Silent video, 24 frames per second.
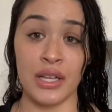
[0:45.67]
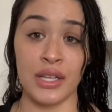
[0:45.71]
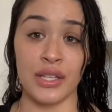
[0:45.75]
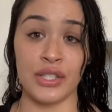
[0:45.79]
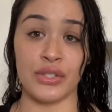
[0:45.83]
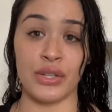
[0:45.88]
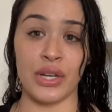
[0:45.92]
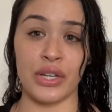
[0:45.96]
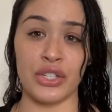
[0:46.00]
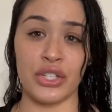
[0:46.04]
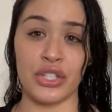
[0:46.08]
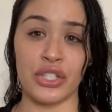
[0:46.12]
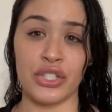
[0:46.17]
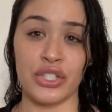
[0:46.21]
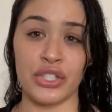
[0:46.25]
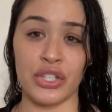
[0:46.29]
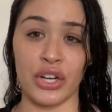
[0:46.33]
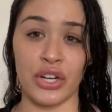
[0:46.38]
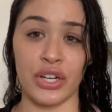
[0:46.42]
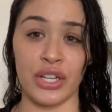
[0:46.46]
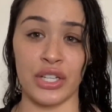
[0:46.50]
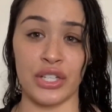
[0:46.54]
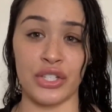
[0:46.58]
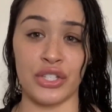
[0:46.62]
So I just
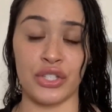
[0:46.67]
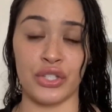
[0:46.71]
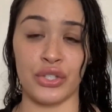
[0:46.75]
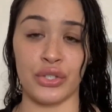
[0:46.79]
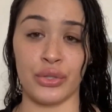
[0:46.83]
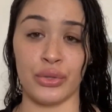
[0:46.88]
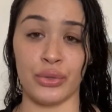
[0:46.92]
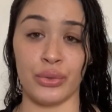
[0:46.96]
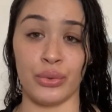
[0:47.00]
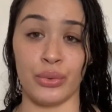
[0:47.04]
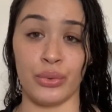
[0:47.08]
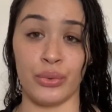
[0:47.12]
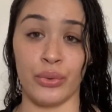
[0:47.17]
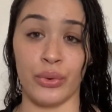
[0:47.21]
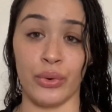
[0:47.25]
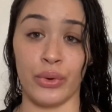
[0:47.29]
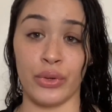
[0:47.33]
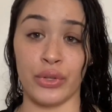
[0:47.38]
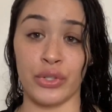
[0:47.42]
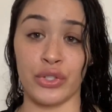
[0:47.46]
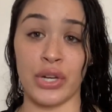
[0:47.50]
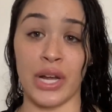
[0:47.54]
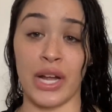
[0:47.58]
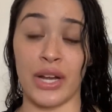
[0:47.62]
started to
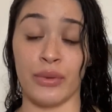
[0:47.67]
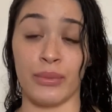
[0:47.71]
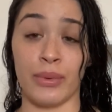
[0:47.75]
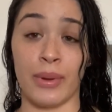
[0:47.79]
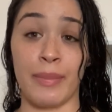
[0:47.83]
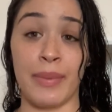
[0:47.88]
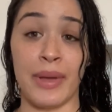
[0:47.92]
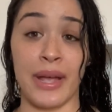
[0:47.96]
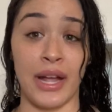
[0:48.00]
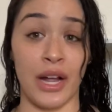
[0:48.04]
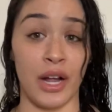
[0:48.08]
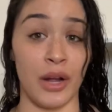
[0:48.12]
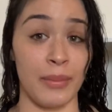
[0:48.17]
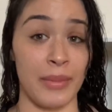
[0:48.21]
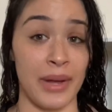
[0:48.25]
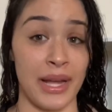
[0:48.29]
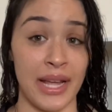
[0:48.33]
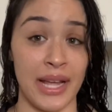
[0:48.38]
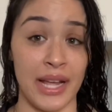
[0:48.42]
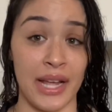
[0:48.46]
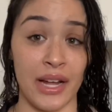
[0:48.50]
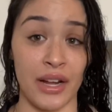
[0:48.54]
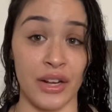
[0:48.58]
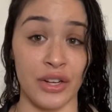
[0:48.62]
try to repair my
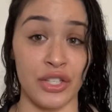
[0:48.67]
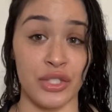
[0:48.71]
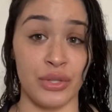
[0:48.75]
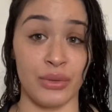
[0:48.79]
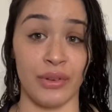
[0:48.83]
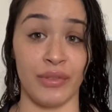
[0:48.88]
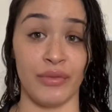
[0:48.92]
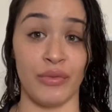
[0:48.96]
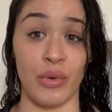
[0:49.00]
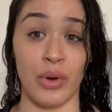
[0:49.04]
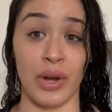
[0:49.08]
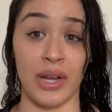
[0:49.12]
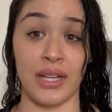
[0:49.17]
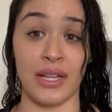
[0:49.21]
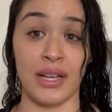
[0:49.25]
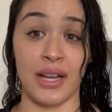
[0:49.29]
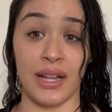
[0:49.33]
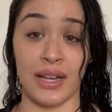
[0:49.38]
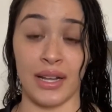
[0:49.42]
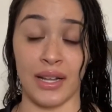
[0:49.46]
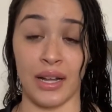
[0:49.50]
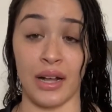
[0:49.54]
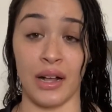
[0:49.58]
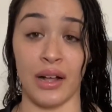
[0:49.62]
hair to avoid
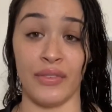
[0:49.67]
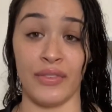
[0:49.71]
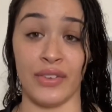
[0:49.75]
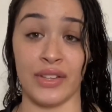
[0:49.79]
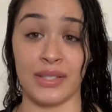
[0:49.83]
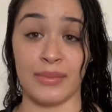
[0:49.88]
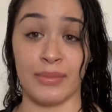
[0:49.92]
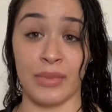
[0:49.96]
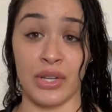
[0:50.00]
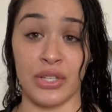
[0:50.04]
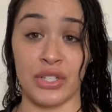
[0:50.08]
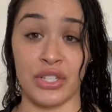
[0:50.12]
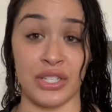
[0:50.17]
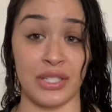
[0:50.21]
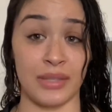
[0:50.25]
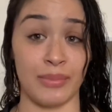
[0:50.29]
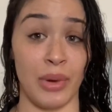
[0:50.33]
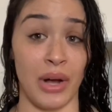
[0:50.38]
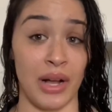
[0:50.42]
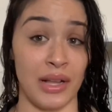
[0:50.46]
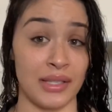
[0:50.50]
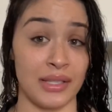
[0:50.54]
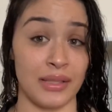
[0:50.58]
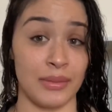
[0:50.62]
cutting off as much as
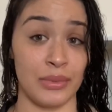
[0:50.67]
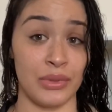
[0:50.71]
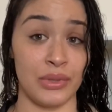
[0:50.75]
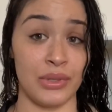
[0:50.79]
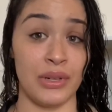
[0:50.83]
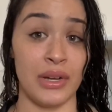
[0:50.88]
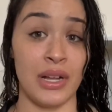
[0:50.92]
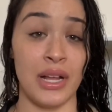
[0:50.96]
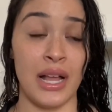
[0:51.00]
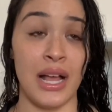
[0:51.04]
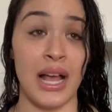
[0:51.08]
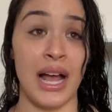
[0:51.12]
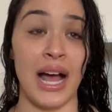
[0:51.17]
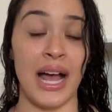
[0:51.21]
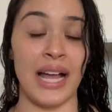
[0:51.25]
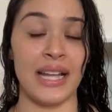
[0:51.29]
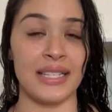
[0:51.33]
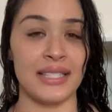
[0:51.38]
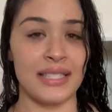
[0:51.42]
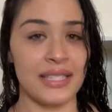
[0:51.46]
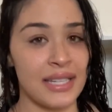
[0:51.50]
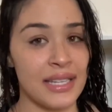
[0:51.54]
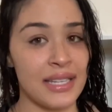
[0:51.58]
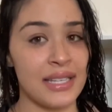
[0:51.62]
possible. I
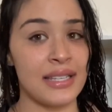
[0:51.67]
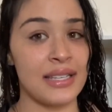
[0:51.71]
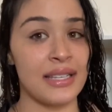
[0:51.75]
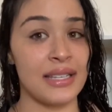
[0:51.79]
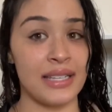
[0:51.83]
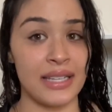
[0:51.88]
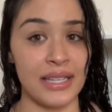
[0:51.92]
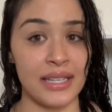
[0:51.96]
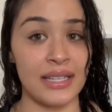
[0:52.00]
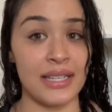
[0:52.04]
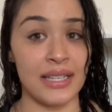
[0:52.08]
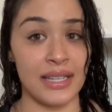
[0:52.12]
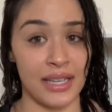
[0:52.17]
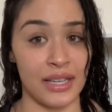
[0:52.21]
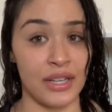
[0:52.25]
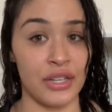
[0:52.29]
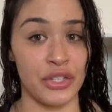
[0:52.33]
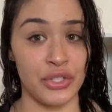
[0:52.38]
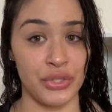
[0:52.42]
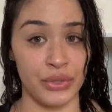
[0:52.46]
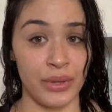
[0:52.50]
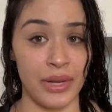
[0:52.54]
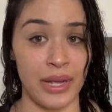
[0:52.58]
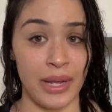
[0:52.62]
did need to get a
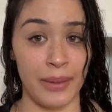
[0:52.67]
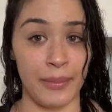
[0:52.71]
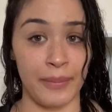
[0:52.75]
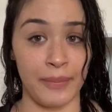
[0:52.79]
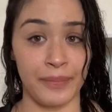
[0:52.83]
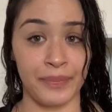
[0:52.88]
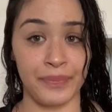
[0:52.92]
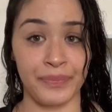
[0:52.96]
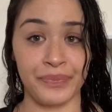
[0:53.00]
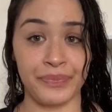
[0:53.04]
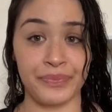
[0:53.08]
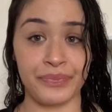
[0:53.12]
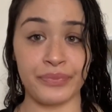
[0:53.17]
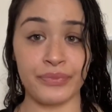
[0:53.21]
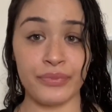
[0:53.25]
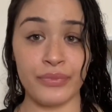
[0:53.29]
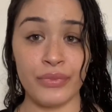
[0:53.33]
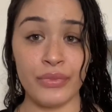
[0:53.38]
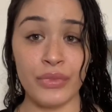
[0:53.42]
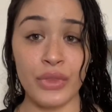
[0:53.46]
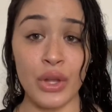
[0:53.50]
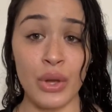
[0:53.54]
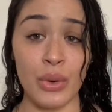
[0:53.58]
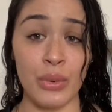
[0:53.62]
trim,
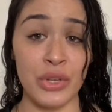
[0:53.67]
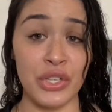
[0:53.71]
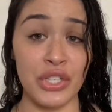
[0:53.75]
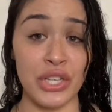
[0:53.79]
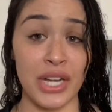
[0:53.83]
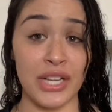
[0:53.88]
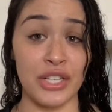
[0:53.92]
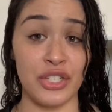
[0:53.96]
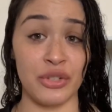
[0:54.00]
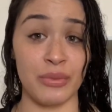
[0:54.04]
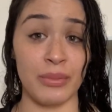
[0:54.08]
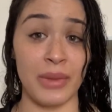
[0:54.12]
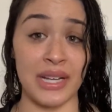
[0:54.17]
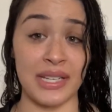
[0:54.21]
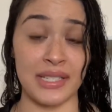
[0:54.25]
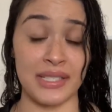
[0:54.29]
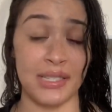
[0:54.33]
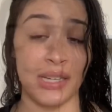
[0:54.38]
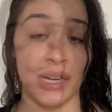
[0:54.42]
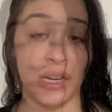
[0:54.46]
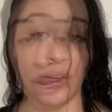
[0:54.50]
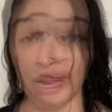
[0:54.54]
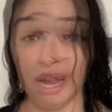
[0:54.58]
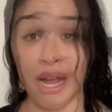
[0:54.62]
which I do
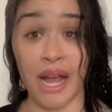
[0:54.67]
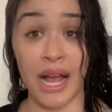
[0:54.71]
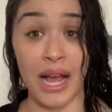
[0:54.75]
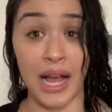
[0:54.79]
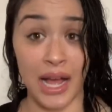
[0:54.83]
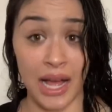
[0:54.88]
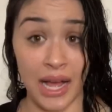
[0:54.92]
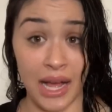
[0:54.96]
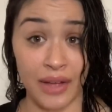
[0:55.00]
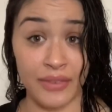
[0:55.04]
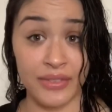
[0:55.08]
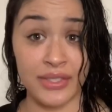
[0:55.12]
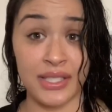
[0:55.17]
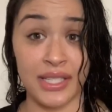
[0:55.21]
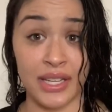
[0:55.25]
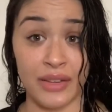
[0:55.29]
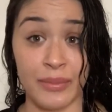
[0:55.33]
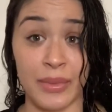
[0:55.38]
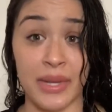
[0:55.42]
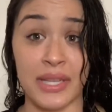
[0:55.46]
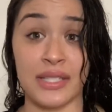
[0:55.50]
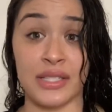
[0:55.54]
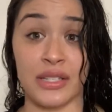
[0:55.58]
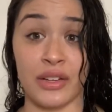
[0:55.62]
myself, but I have
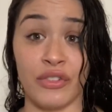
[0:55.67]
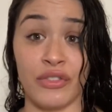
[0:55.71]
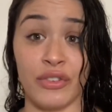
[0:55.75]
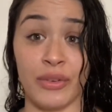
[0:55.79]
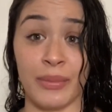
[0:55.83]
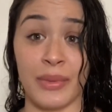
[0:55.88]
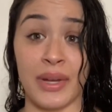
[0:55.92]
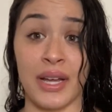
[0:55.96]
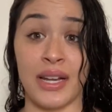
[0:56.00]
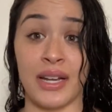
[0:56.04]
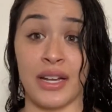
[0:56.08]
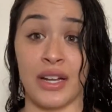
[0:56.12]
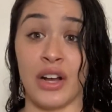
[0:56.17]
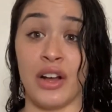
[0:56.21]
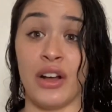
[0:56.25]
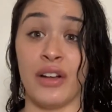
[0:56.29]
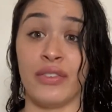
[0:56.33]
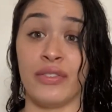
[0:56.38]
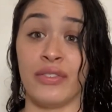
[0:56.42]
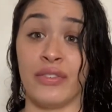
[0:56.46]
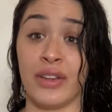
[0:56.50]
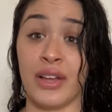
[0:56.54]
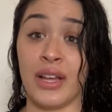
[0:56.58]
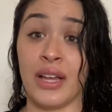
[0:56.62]
saved myself from cutting
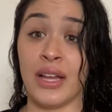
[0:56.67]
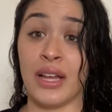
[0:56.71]
off